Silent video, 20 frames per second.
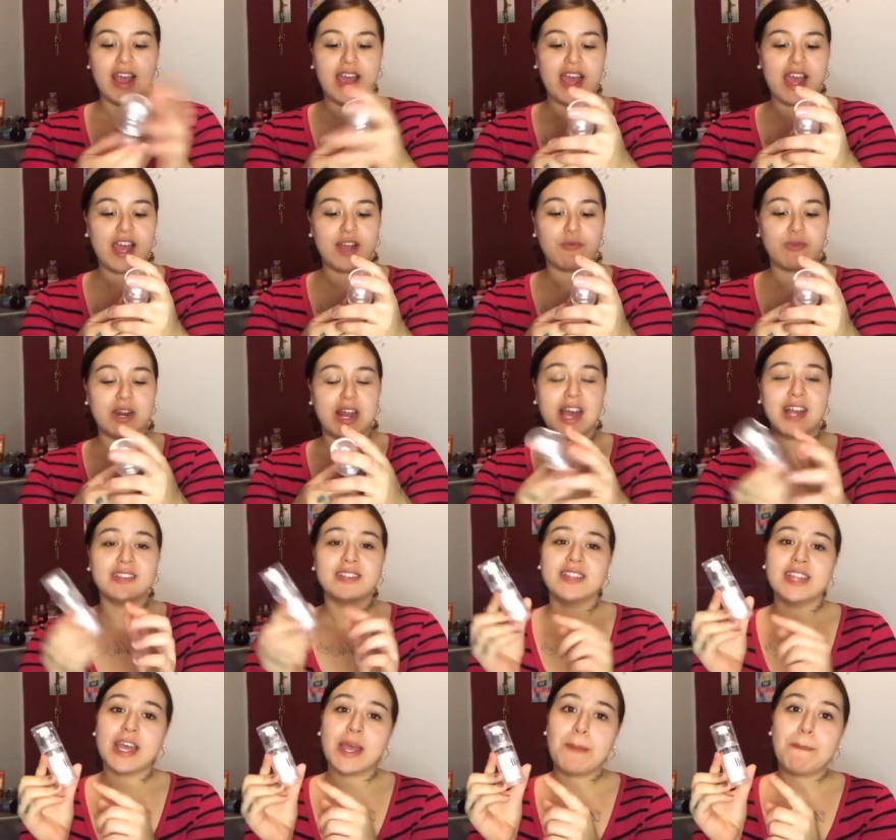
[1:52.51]
And when I
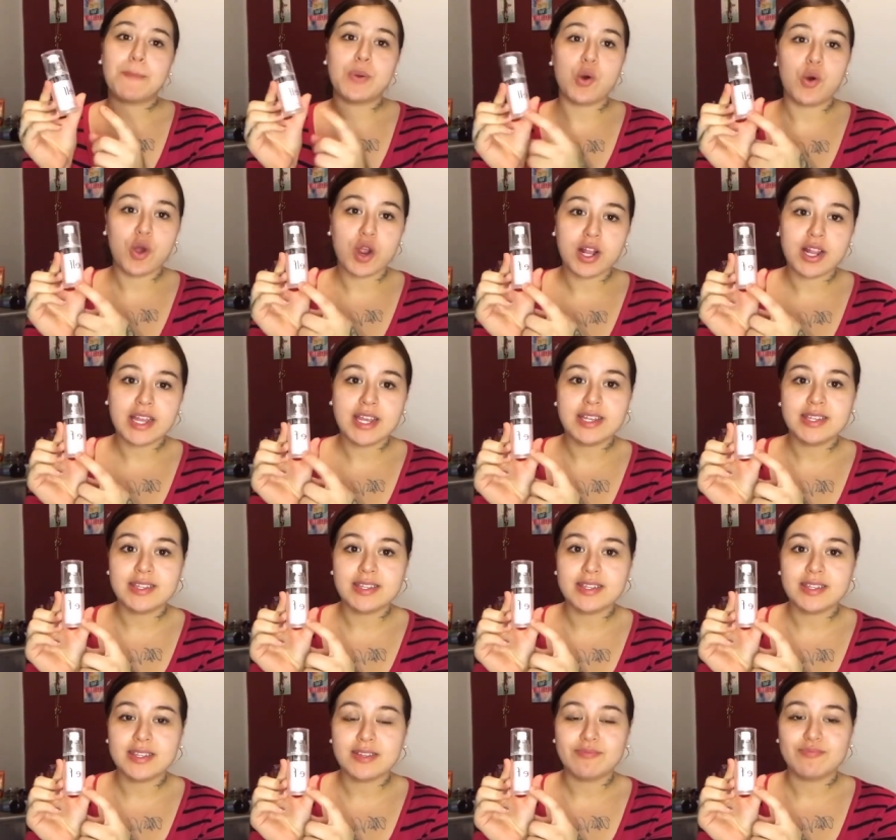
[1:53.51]
say
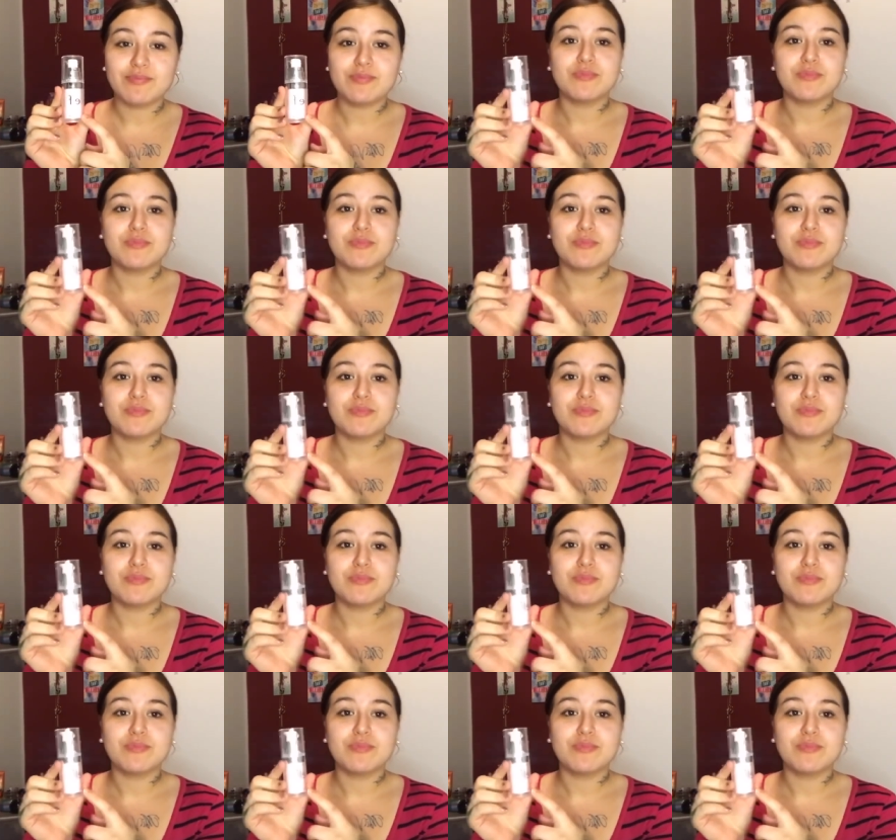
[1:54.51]
poreless,